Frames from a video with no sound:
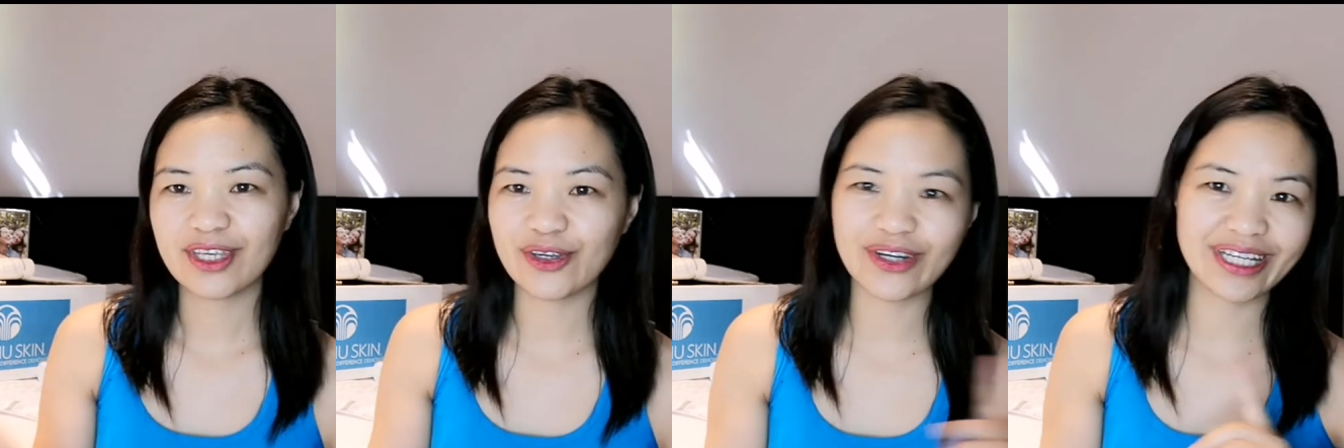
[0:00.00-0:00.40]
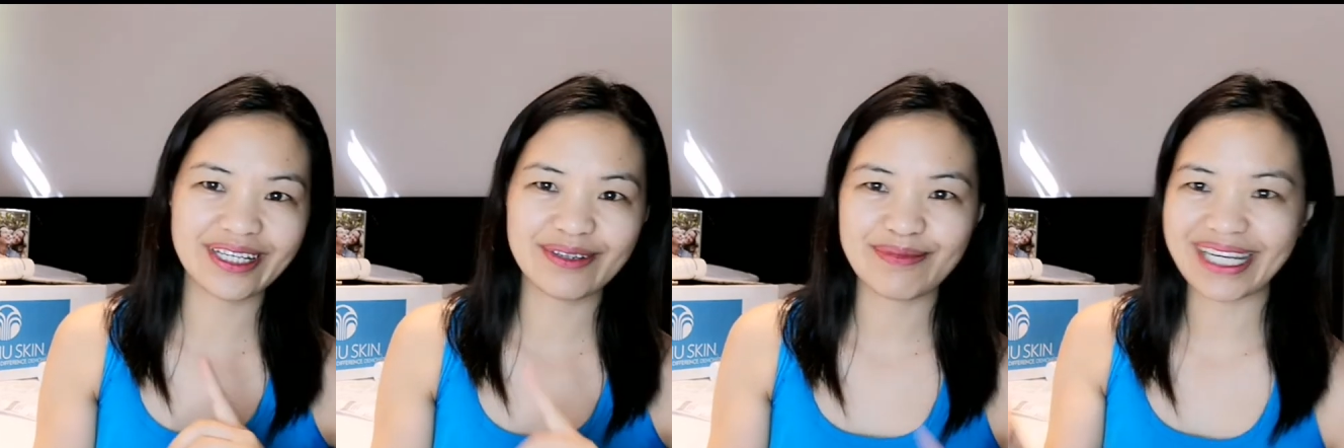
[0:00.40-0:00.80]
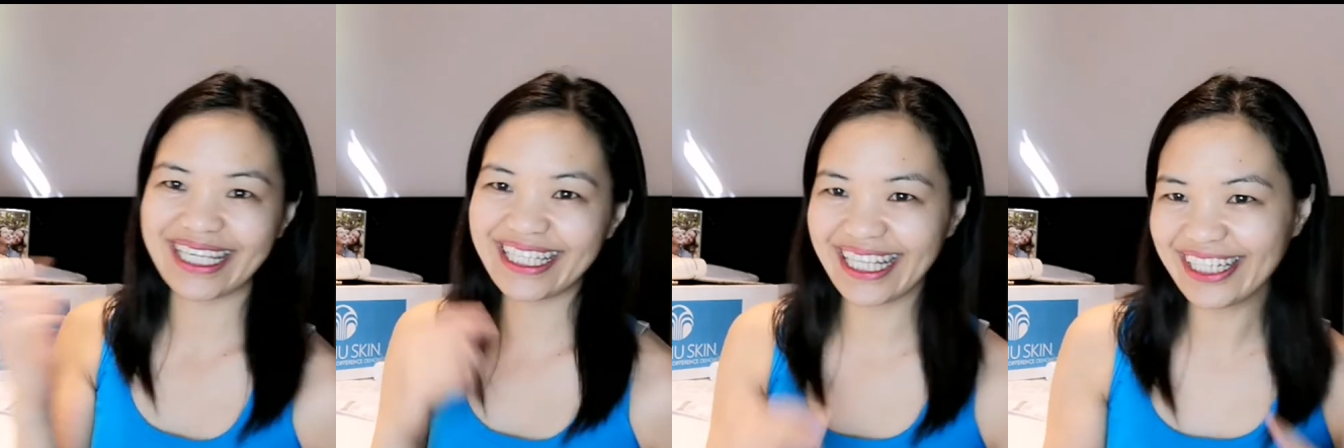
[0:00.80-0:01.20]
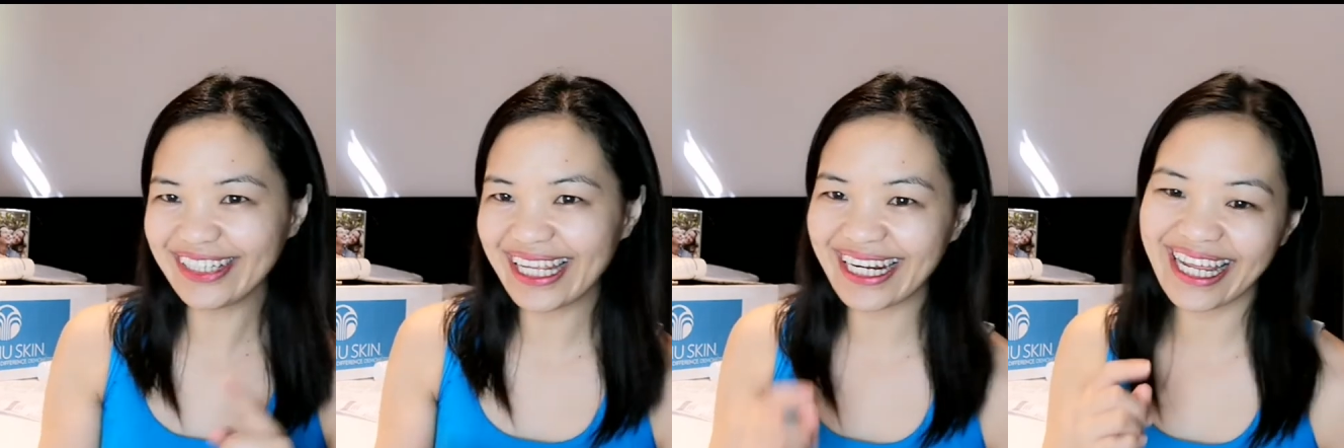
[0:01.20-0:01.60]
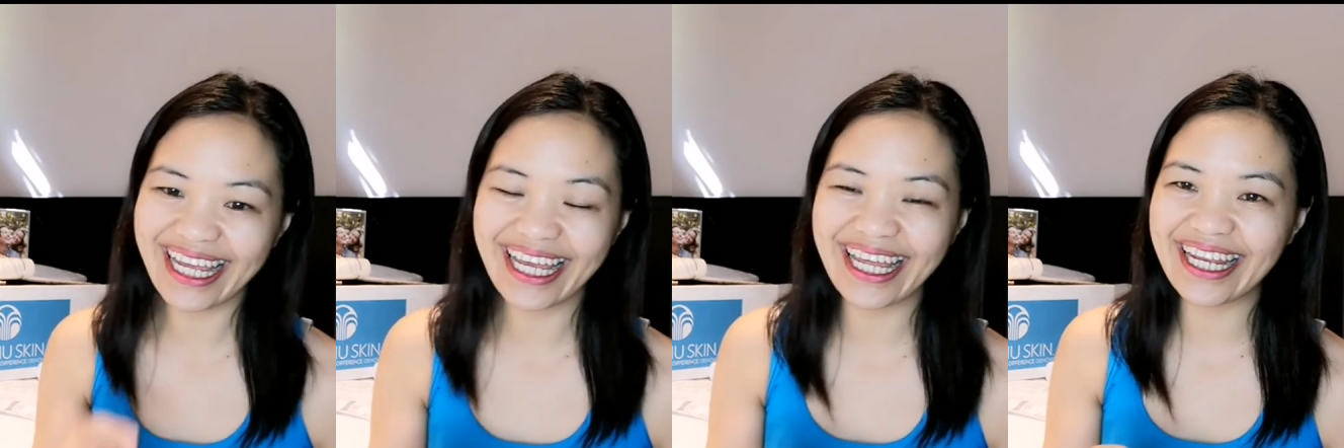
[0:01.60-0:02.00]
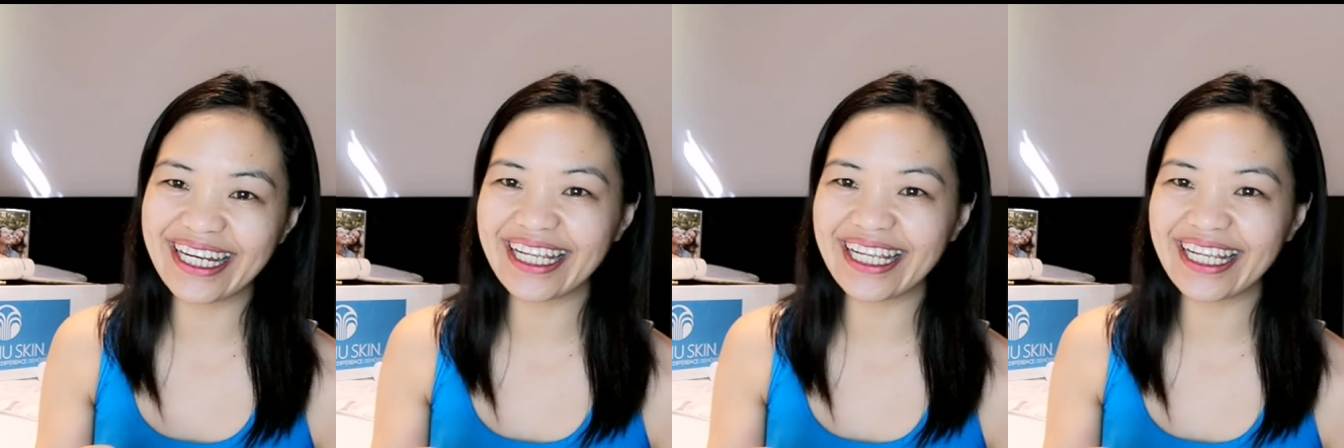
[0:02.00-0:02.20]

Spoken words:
Yun, makikita nyo na rin.